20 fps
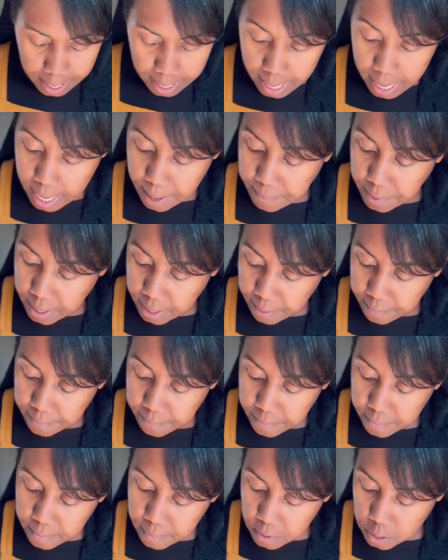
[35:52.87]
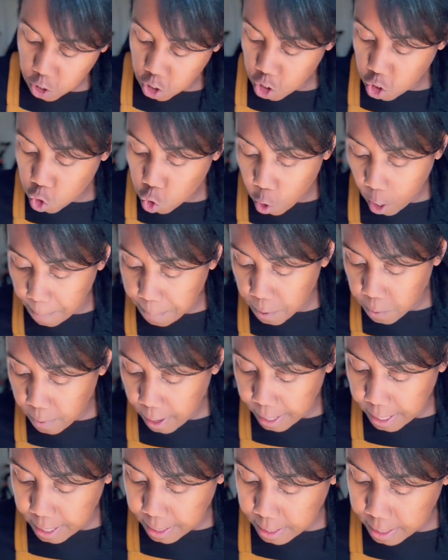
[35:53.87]
And I'm going to just drop it
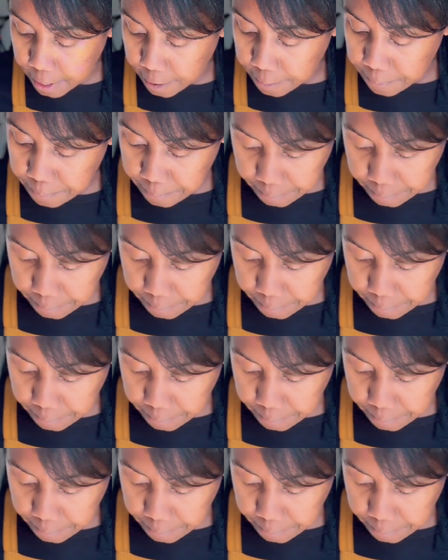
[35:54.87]
right in there.